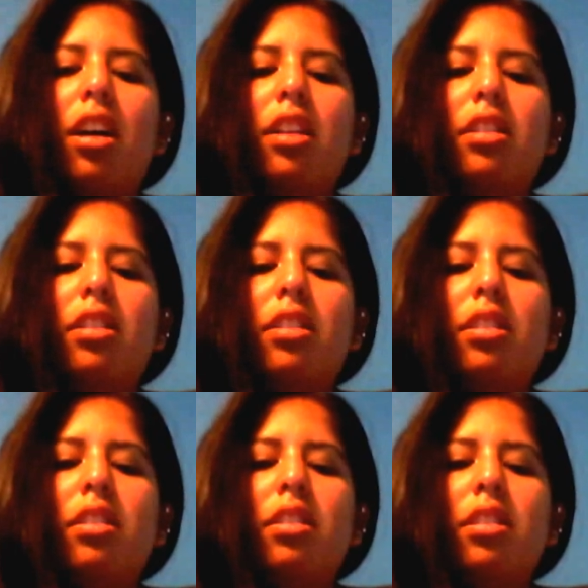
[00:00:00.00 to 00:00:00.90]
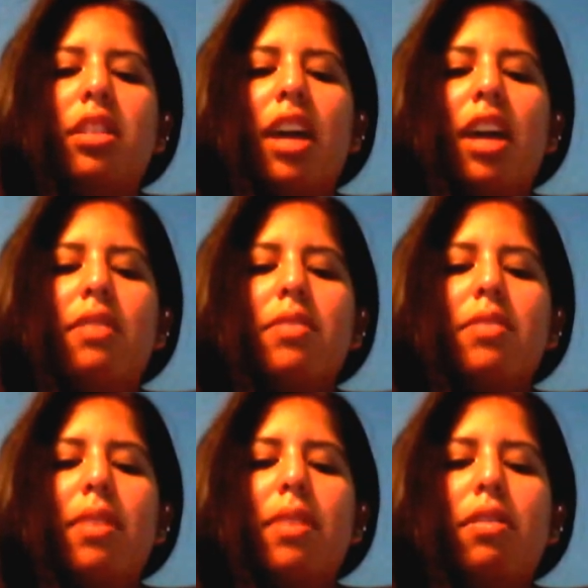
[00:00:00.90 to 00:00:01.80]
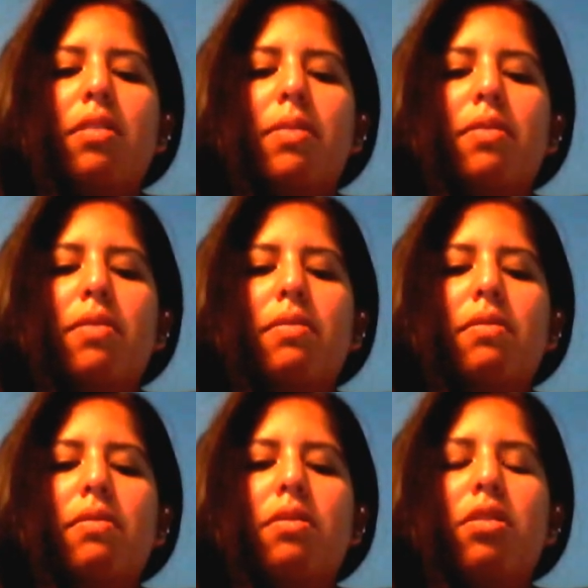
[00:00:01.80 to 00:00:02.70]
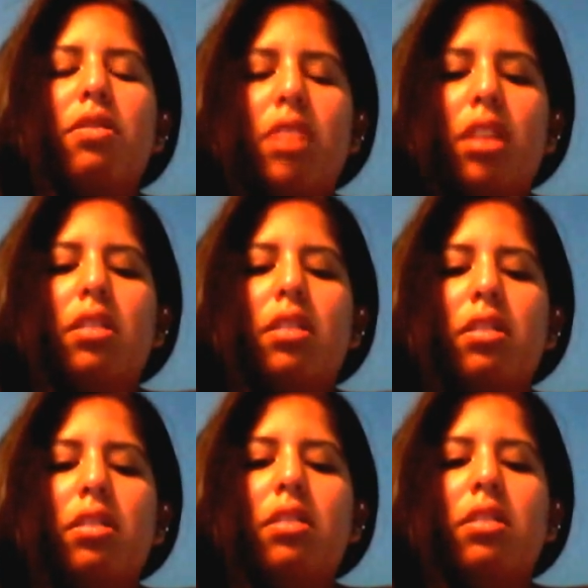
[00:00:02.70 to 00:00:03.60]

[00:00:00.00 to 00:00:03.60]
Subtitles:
And yeah, I was about 13.